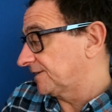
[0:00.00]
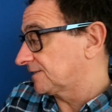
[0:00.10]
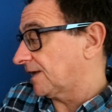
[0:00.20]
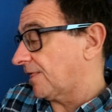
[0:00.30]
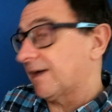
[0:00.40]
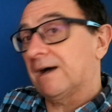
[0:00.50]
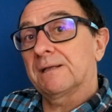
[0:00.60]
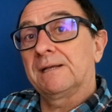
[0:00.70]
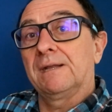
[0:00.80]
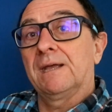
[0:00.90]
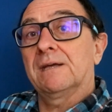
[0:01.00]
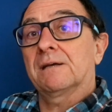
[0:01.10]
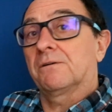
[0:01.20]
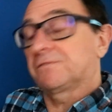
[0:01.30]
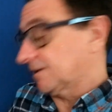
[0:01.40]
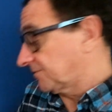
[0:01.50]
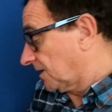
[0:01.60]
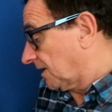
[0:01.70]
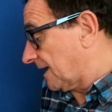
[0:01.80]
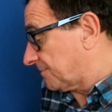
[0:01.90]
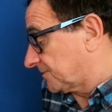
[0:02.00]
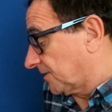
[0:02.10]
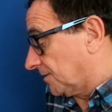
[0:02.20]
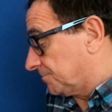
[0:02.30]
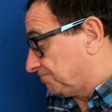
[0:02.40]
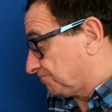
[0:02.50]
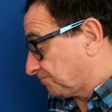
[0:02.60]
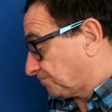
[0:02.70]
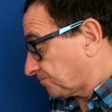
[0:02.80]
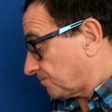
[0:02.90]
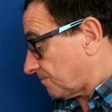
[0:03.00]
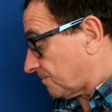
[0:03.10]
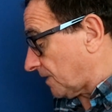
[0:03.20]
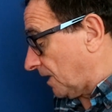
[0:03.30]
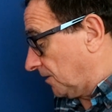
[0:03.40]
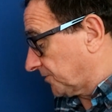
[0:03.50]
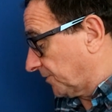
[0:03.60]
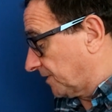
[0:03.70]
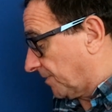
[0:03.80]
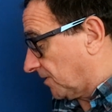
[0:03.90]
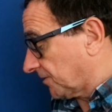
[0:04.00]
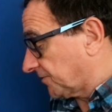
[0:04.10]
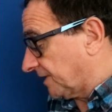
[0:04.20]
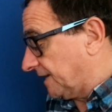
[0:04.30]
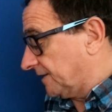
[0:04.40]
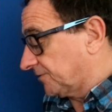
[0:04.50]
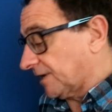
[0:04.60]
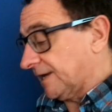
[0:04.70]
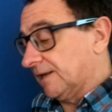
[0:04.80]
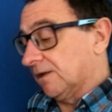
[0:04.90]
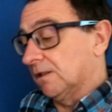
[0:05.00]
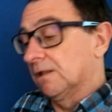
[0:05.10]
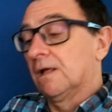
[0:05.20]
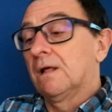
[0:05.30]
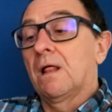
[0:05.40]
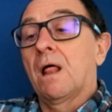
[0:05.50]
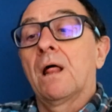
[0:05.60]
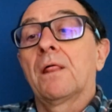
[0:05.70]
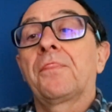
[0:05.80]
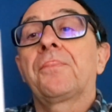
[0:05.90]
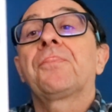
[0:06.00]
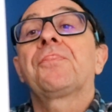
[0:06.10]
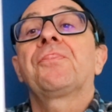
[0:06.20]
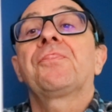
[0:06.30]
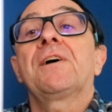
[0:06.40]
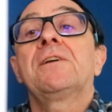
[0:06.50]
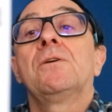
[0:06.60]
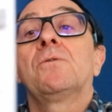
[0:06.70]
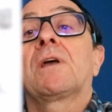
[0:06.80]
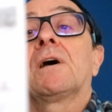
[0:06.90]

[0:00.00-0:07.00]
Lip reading: things like that in here. Obviously, I've got a laptop. Also in the box is a little thank you